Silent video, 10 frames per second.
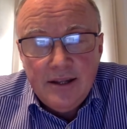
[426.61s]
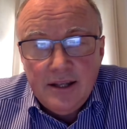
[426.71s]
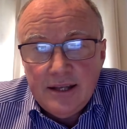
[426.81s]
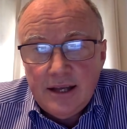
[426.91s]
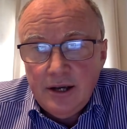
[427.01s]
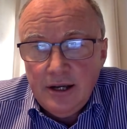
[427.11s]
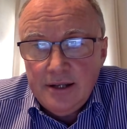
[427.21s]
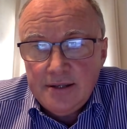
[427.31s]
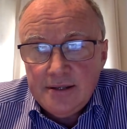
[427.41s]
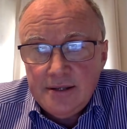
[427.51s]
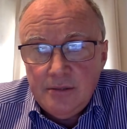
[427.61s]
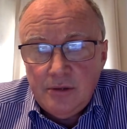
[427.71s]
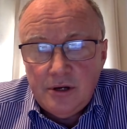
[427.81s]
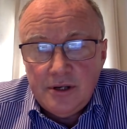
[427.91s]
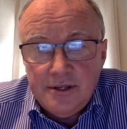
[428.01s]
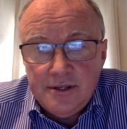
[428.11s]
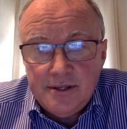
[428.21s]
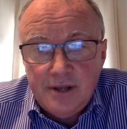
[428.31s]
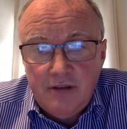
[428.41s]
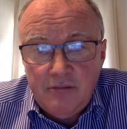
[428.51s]
and I think that highlights the
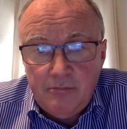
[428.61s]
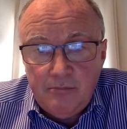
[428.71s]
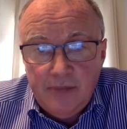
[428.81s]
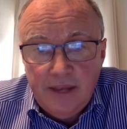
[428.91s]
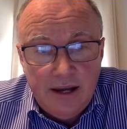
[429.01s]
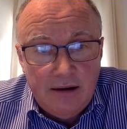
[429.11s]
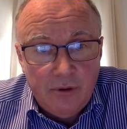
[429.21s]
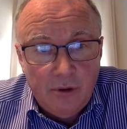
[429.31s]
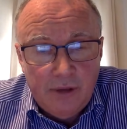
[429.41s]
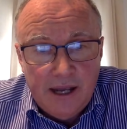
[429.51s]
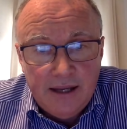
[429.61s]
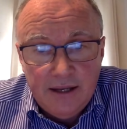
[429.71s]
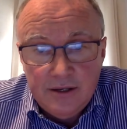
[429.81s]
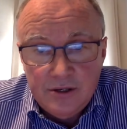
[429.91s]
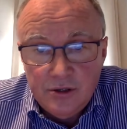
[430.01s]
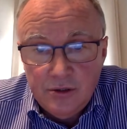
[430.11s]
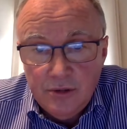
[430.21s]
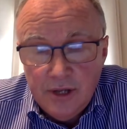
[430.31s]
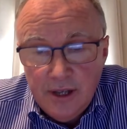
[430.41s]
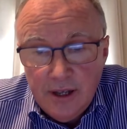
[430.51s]
importance of getting everyone back
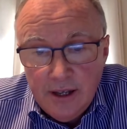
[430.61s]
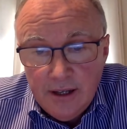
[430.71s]
into